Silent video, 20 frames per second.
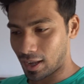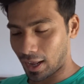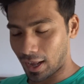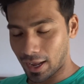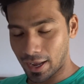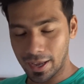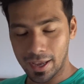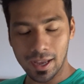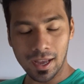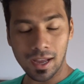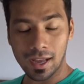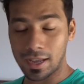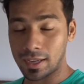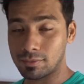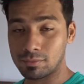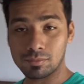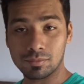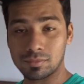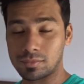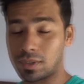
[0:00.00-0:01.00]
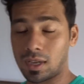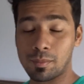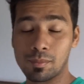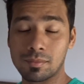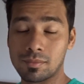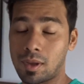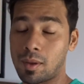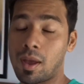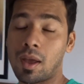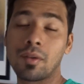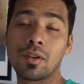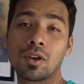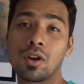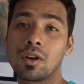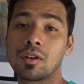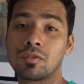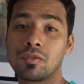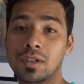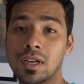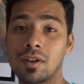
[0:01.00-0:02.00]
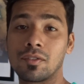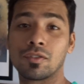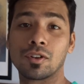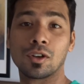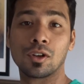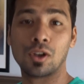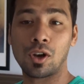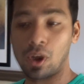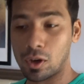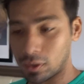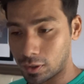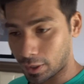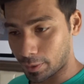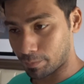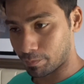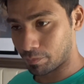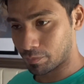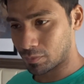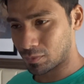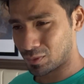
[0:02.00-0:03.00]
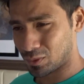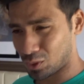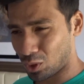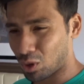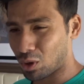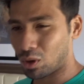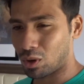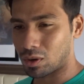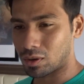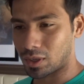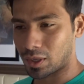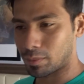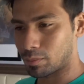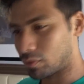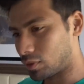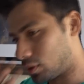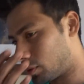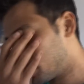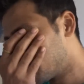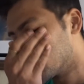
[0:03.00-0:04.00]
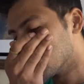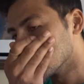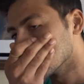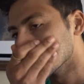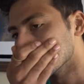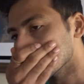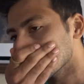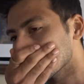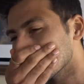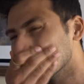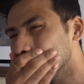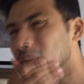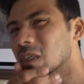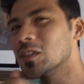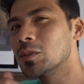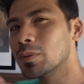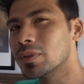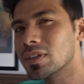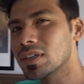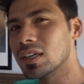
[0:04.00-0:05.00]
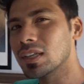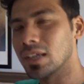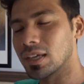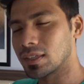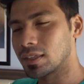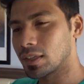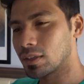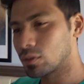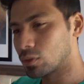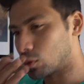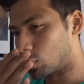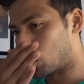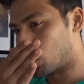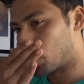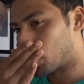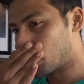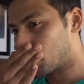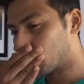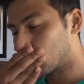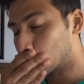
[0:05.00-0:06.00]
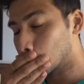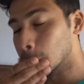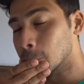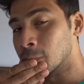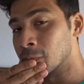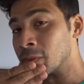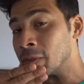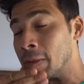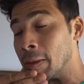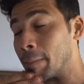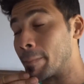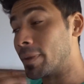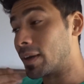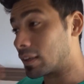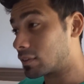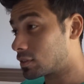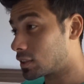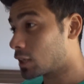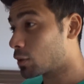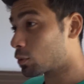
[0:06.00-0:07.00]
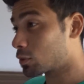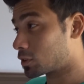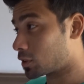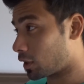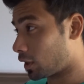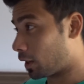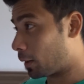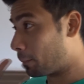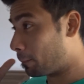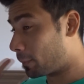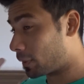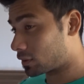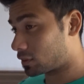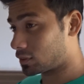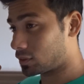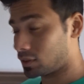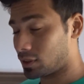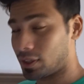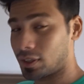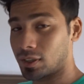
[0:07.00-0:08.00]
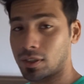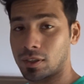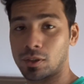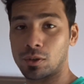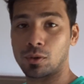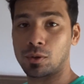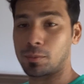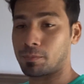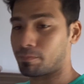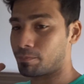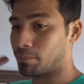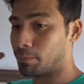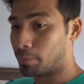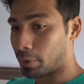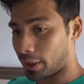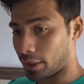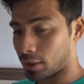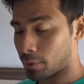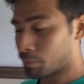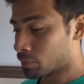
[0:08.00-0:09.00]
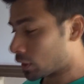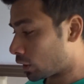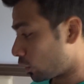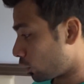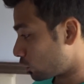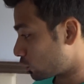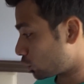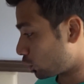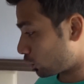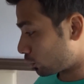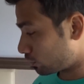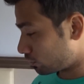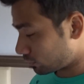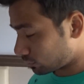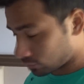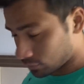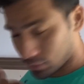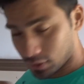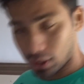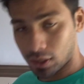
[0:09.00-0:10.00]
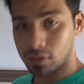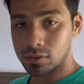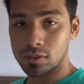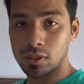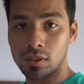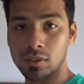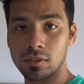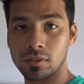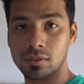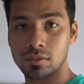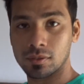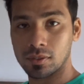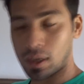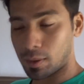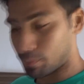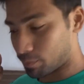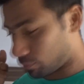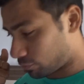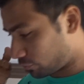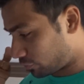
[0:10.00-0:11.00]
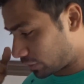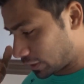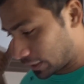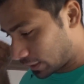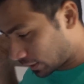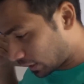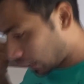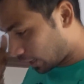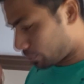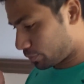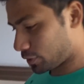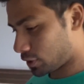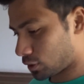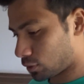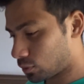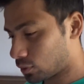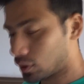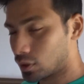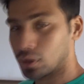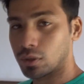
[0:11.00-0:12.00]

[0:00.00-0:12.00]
I'm having a lot of fun after a long time. Not a long time, but it's been really hectic, so. But yesterday was a much needed, you know, break. So that is done. I'm feeling happy now.